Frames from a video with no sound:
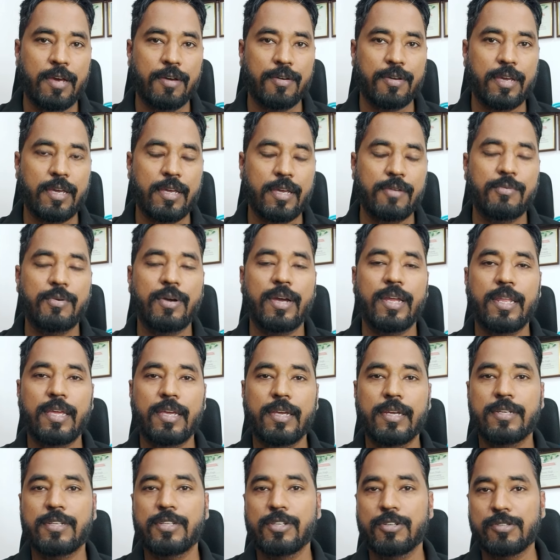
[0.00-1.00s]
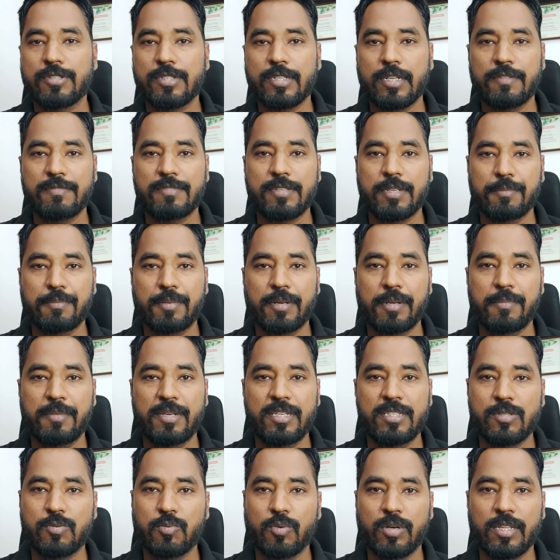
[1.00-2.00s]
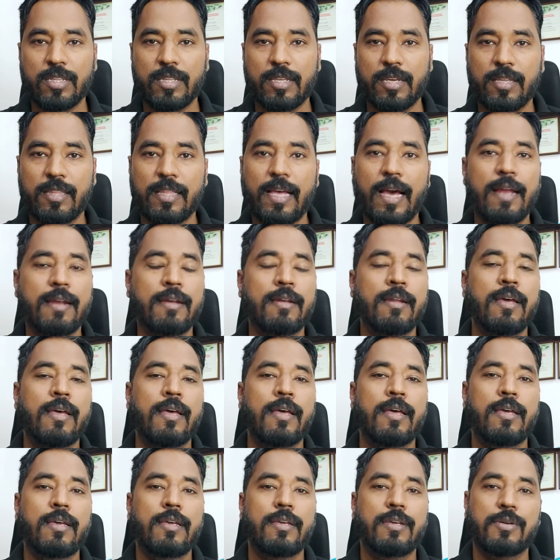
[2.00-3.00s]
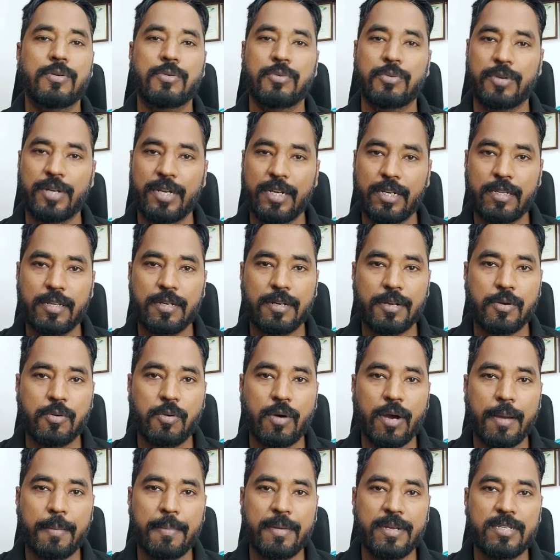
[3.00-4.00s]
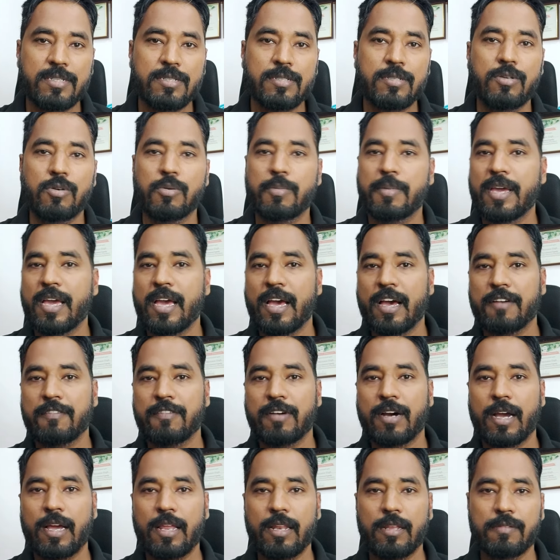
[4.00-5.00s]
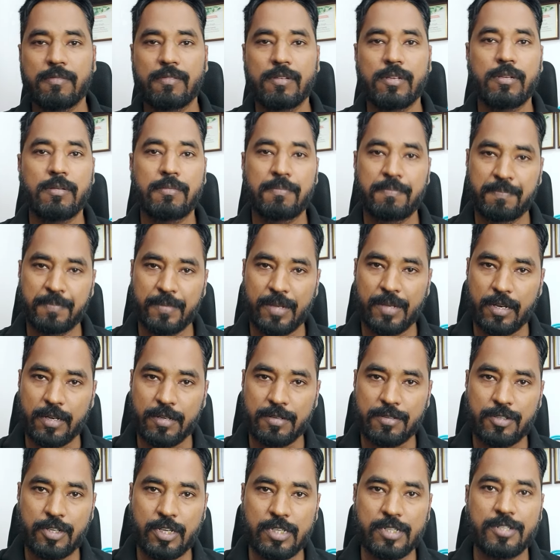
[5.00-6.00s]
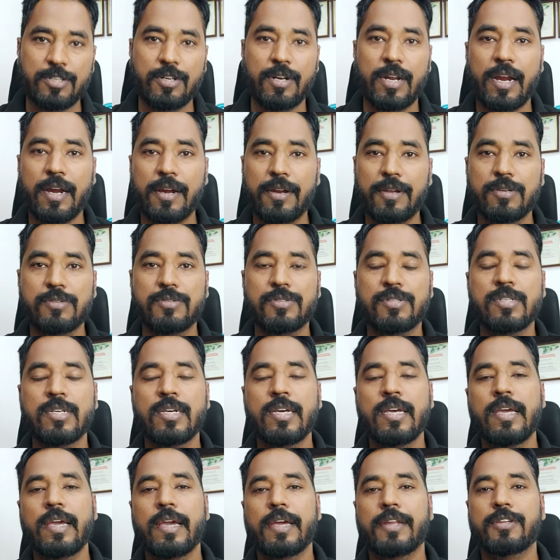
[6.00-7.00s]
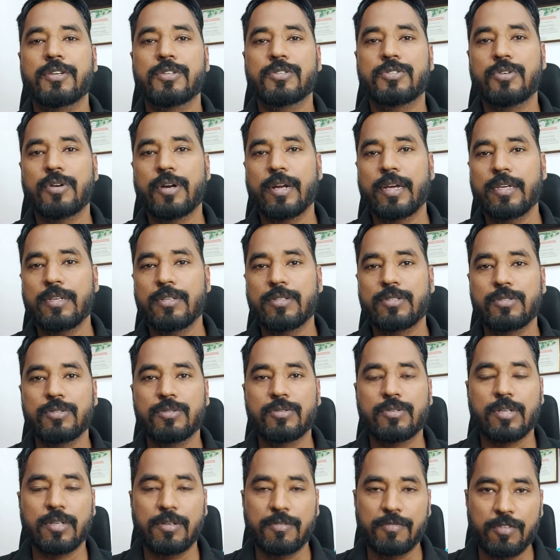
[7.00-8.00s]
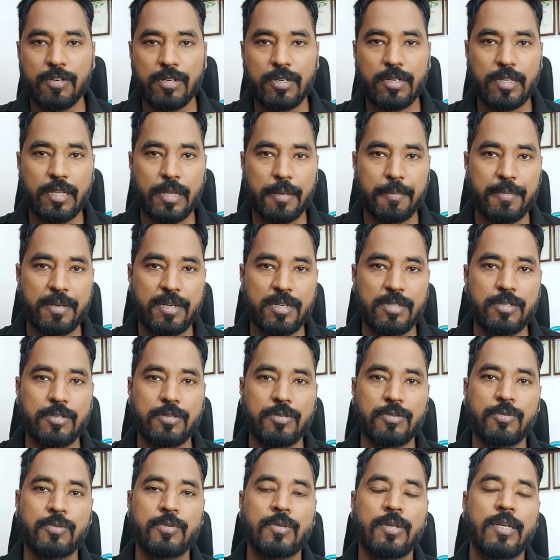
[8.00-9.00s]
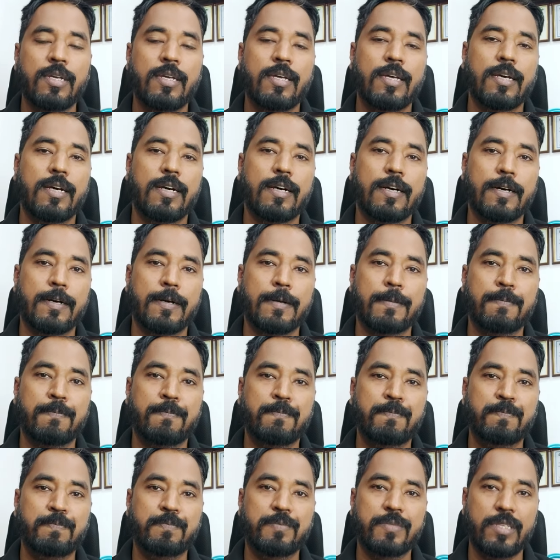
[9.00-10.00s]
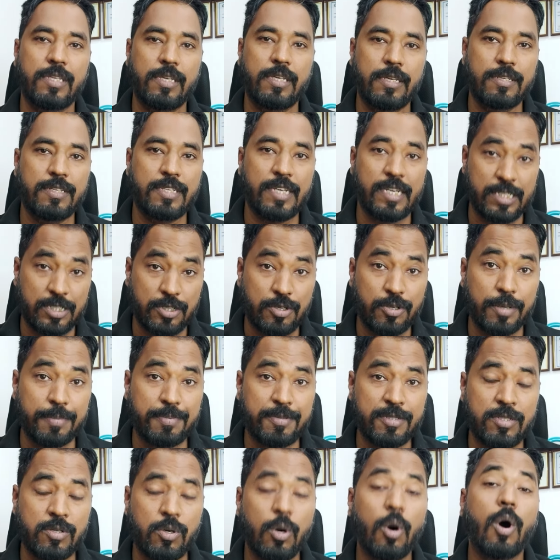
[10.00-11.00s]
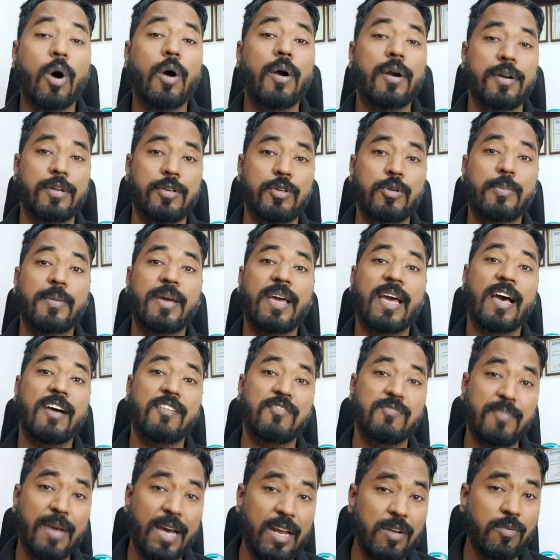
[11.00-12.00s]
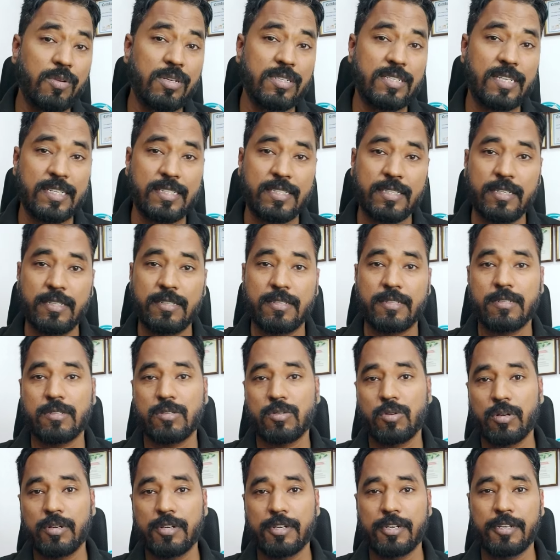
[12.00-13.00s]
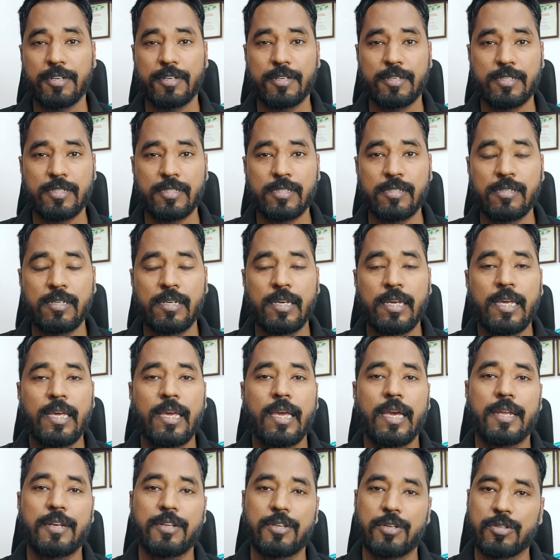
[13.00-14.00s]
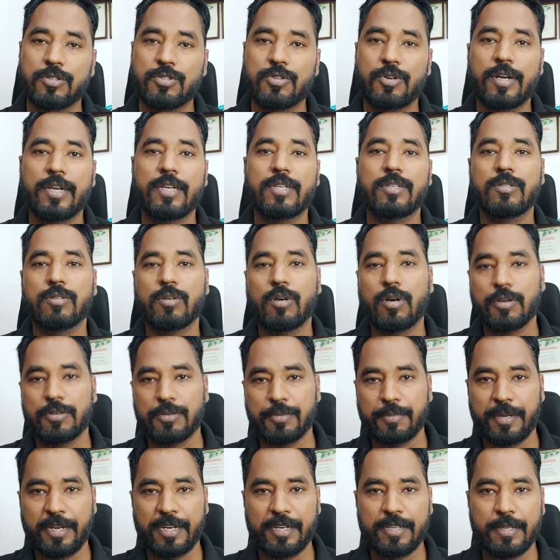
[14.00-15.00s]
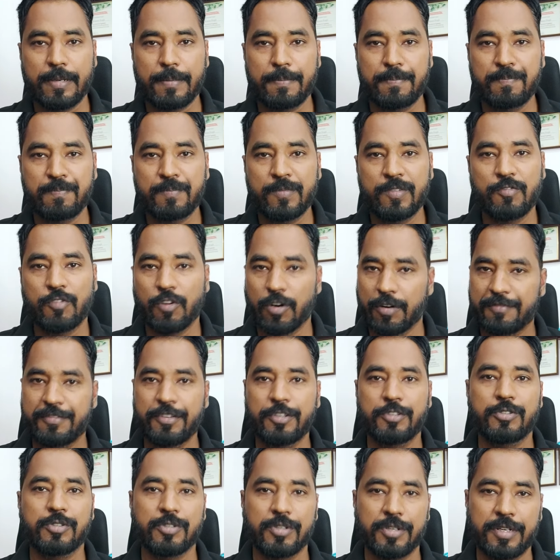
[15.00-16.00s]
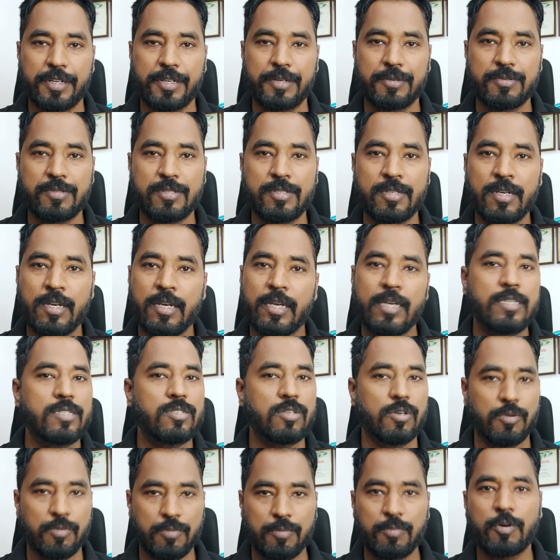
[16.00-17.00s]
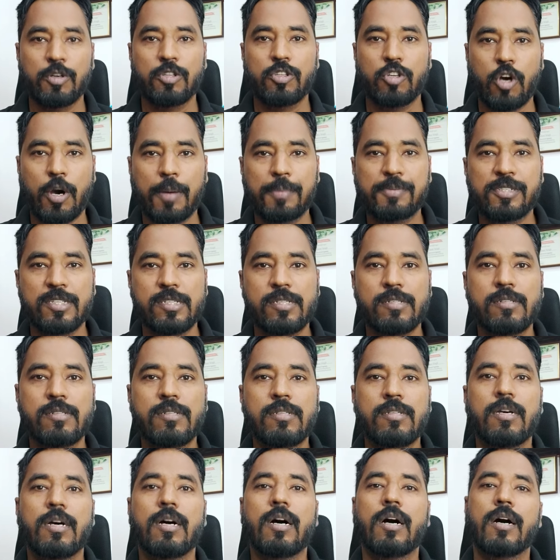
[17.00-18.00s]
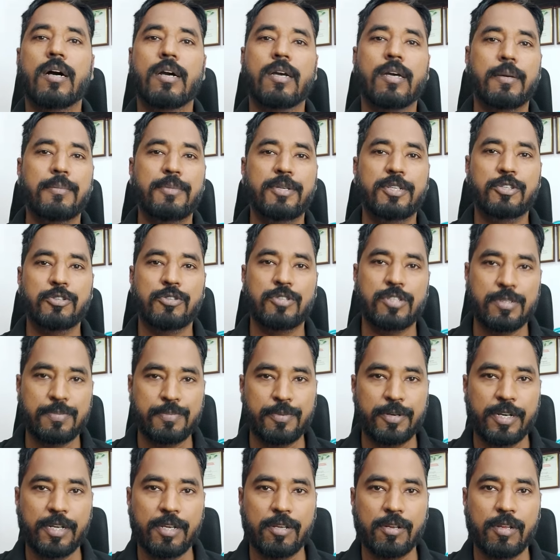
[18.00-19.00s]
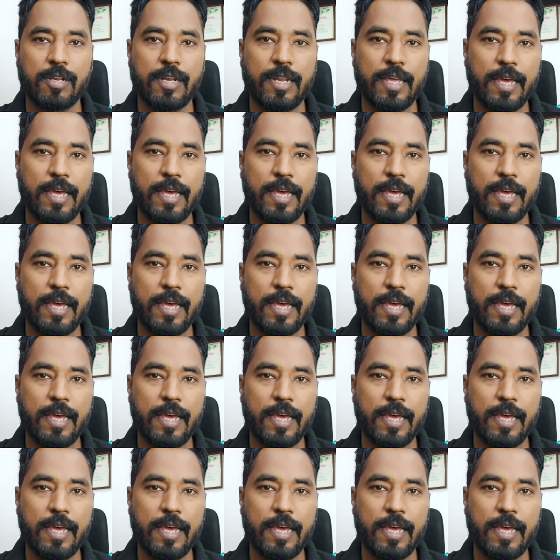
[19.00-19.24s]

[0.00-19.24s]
okay? Writing it yourself simply means one thing that you read the requirements, you may have high-level uh, test scenarios, and you're trying to convert them into uh, the test scripts, or you may have manual test cases already written, and you're trying to automate them for future reuse. So both the options uh, come into this particular